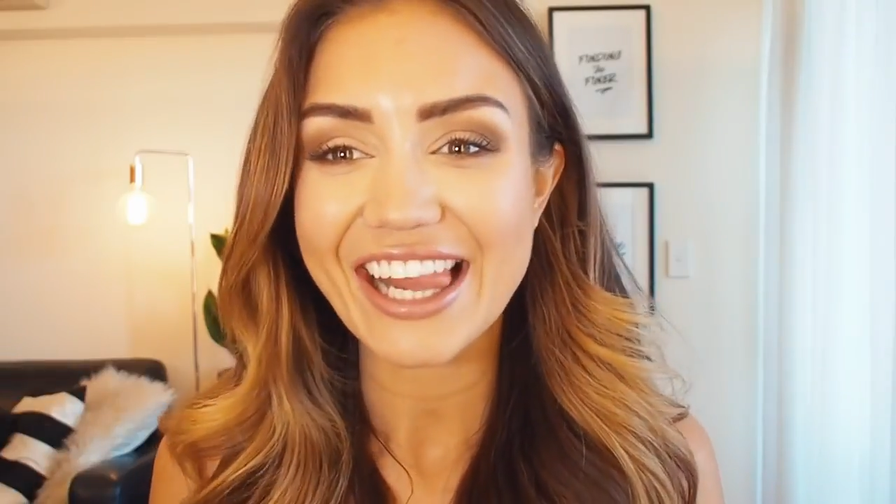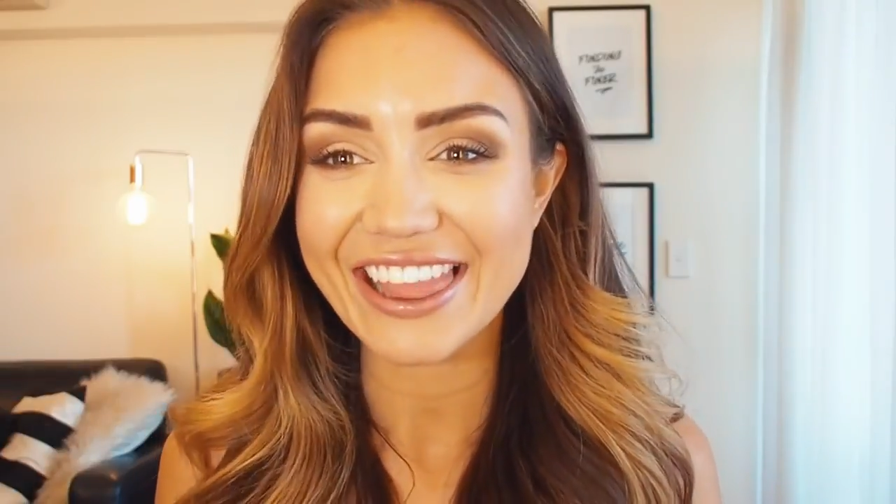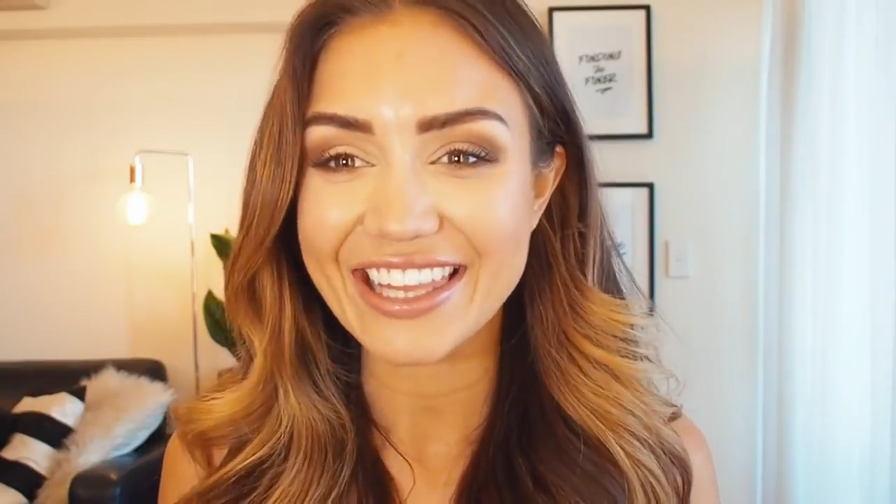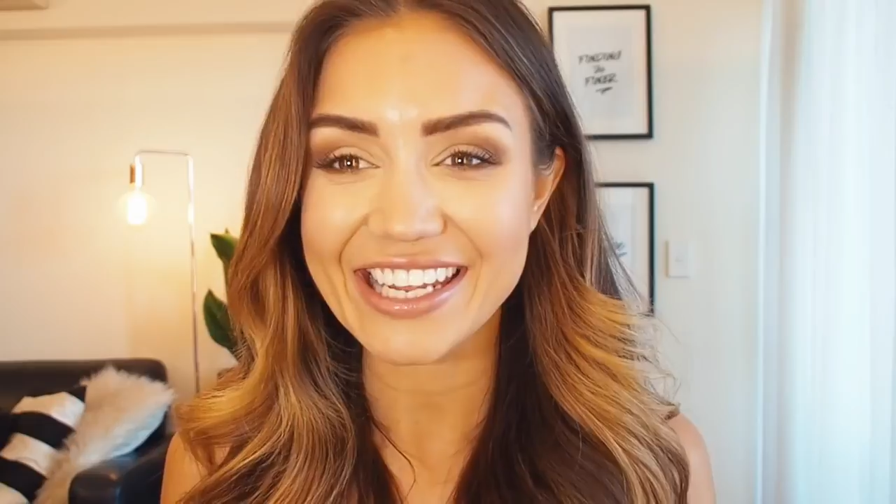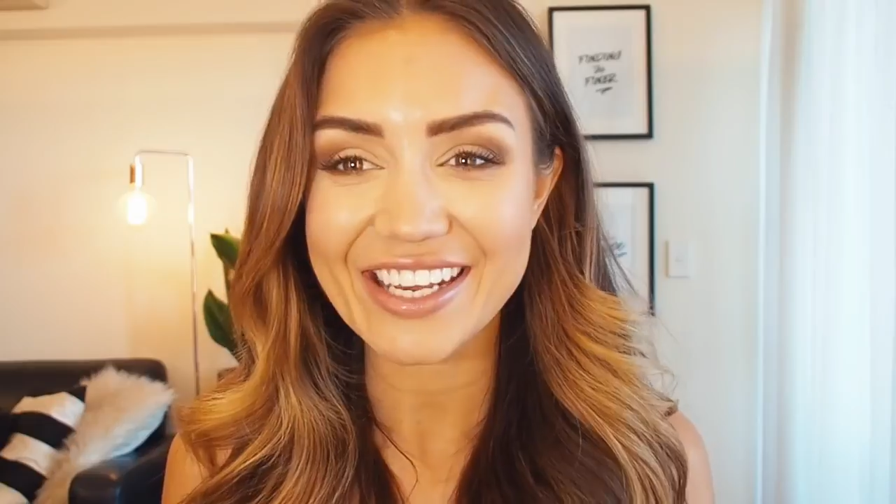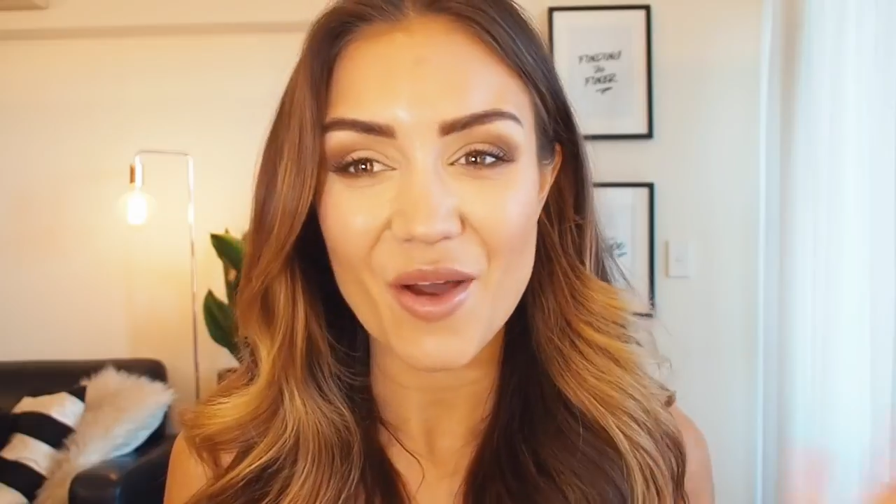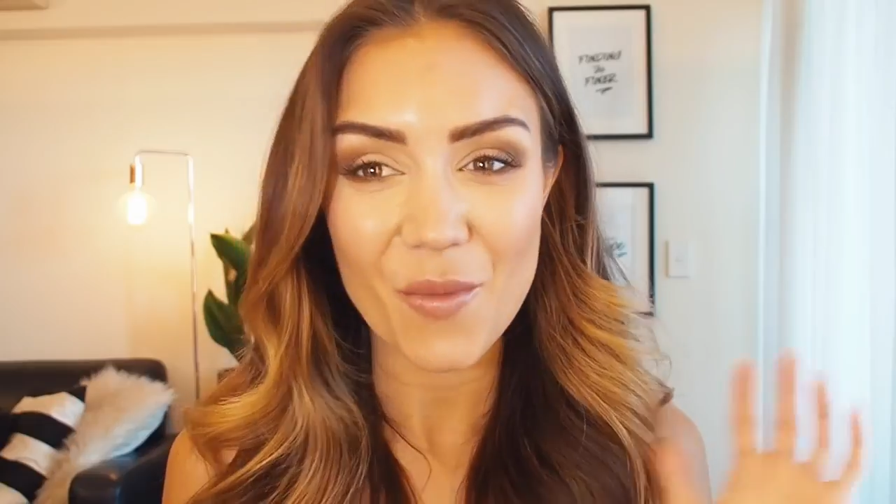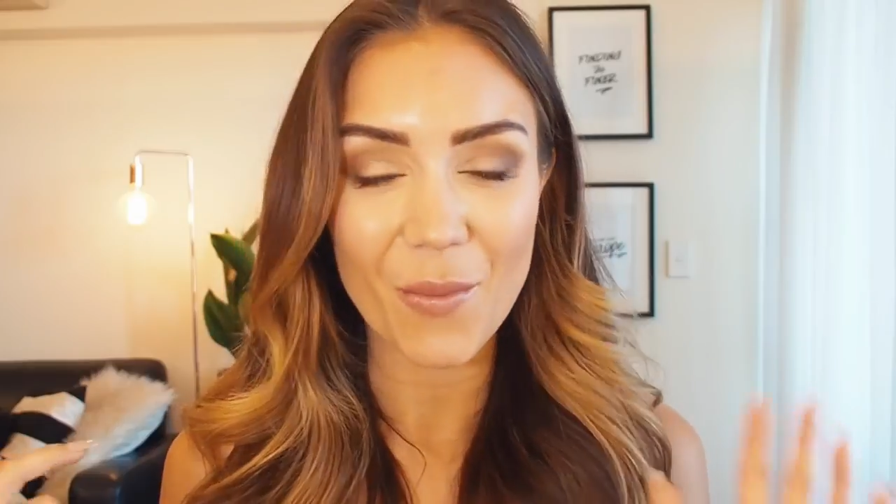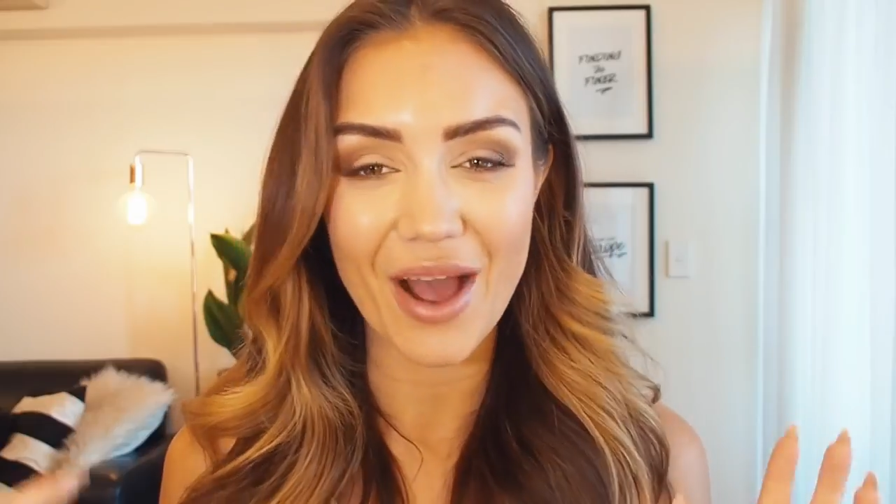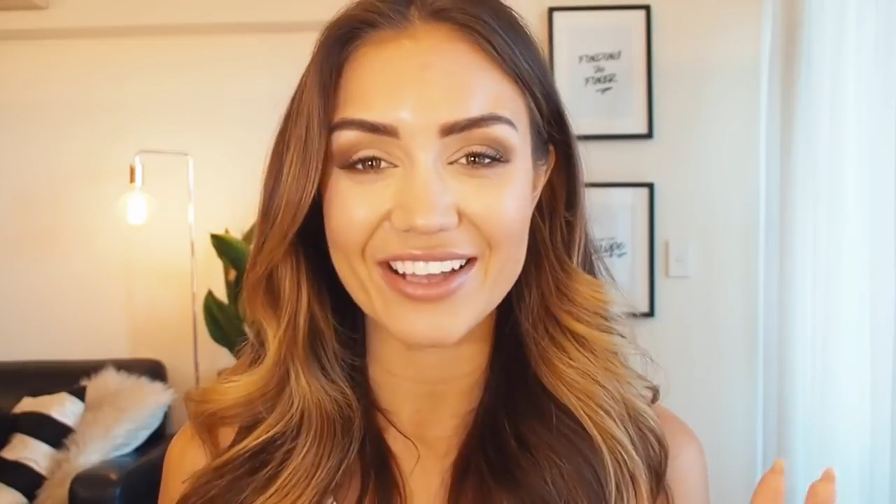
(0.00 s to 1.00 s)
clean,
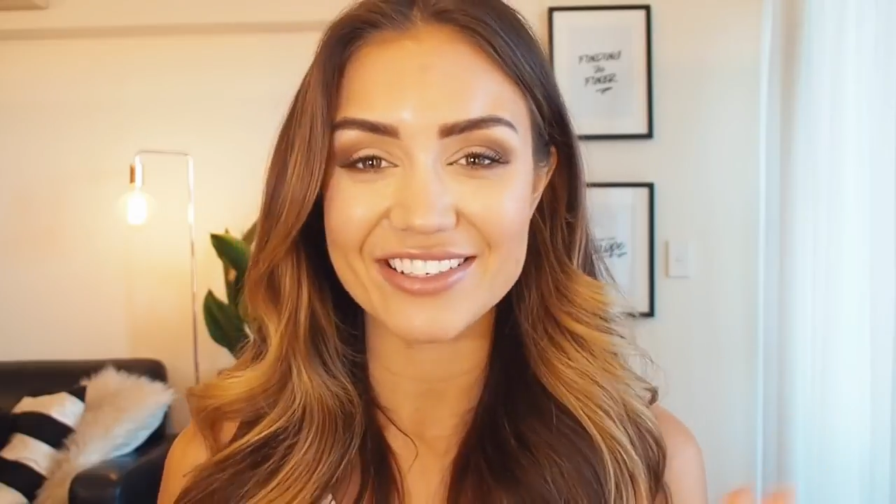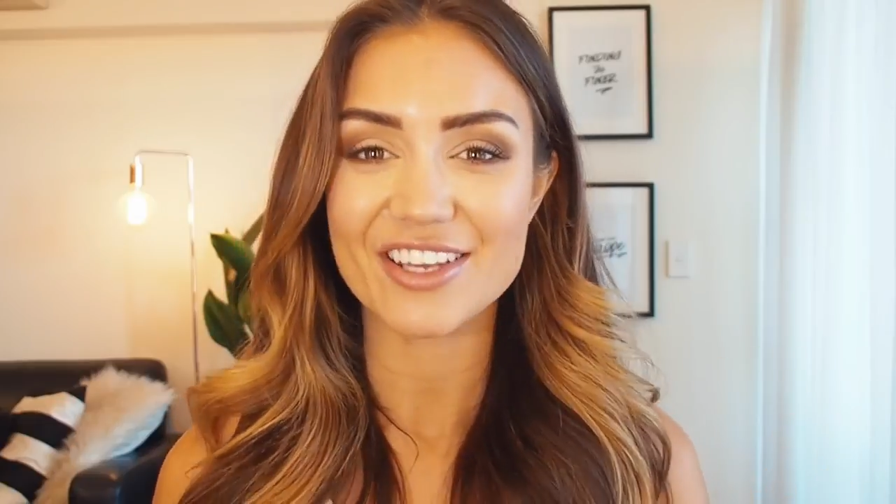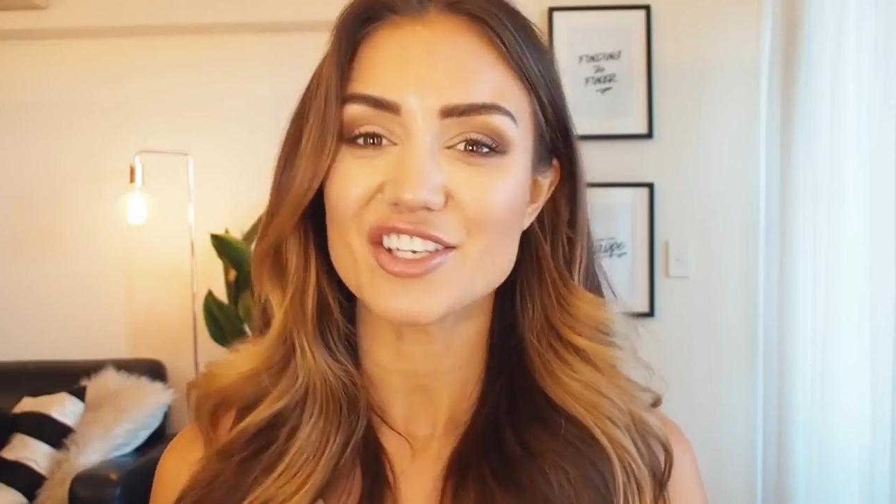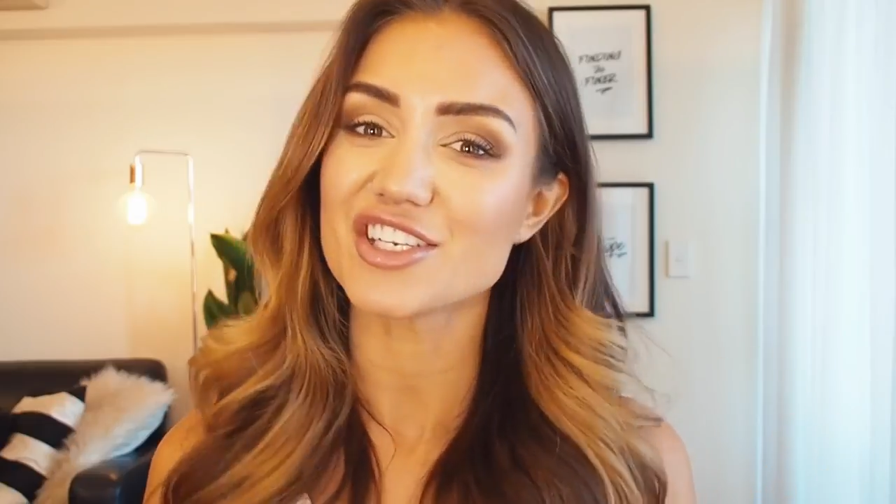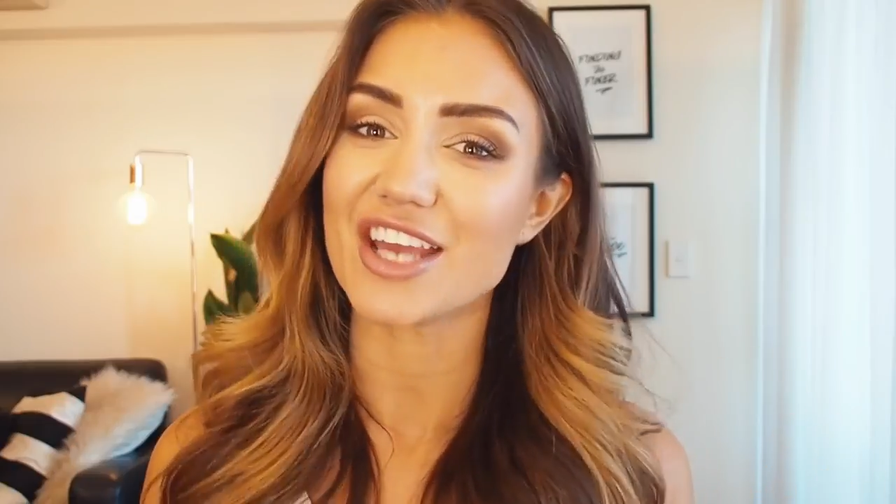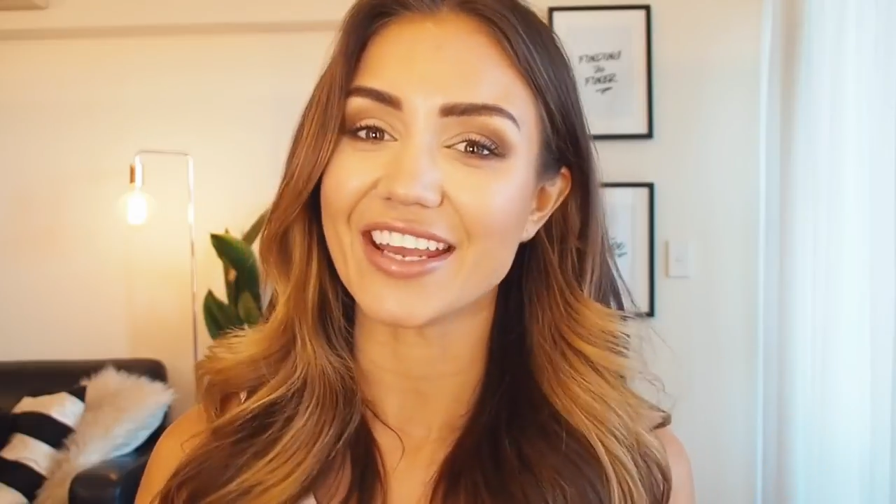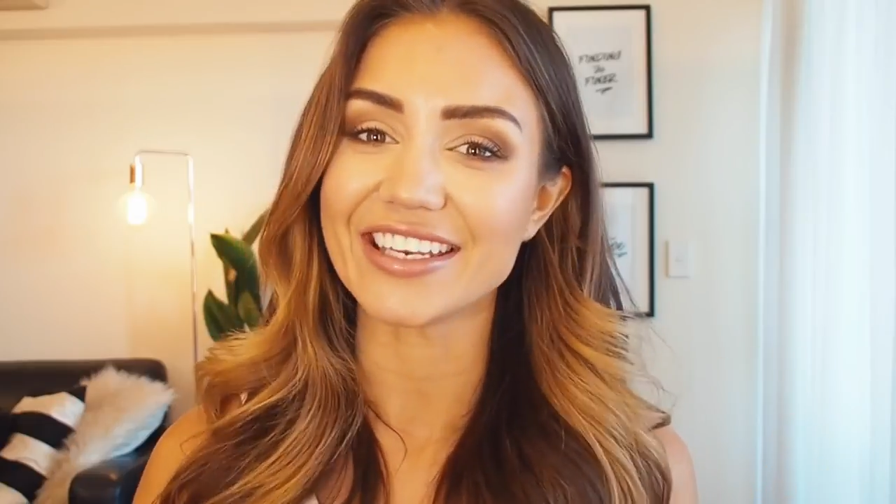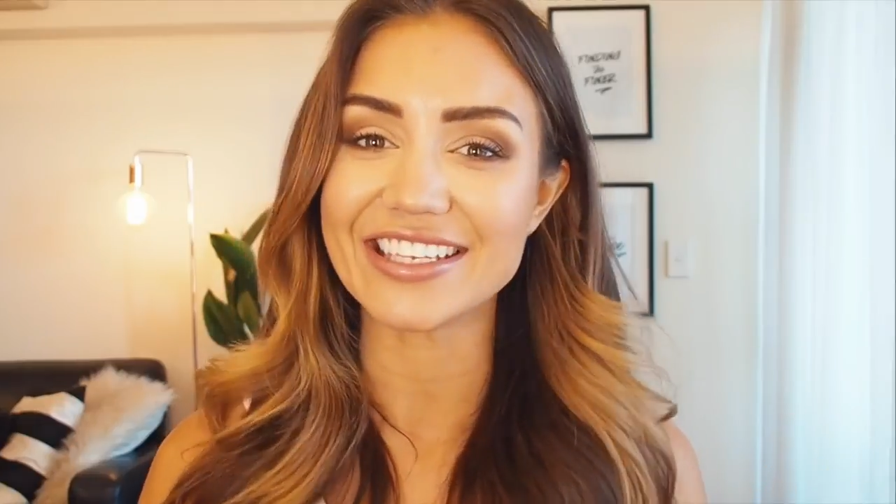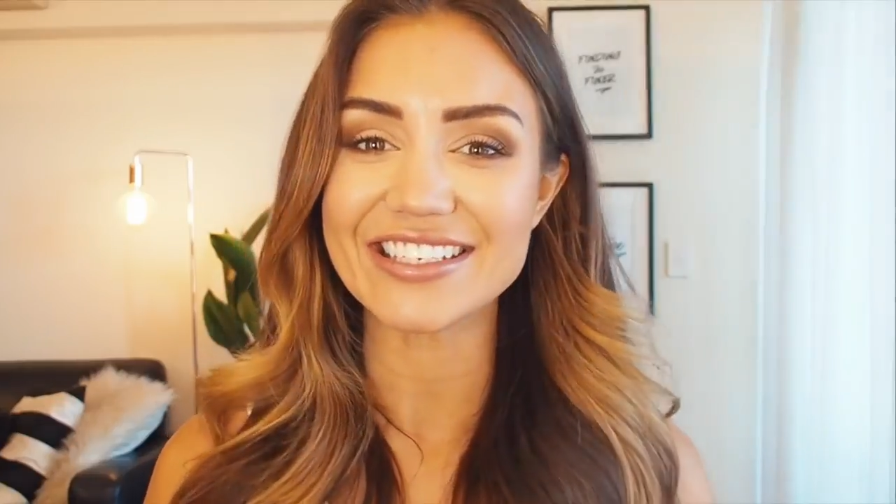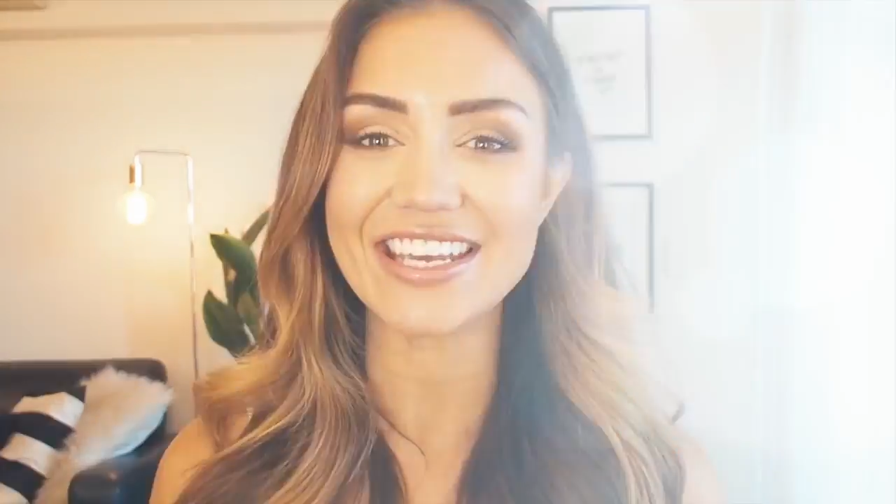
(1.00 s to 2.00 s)
white, shiny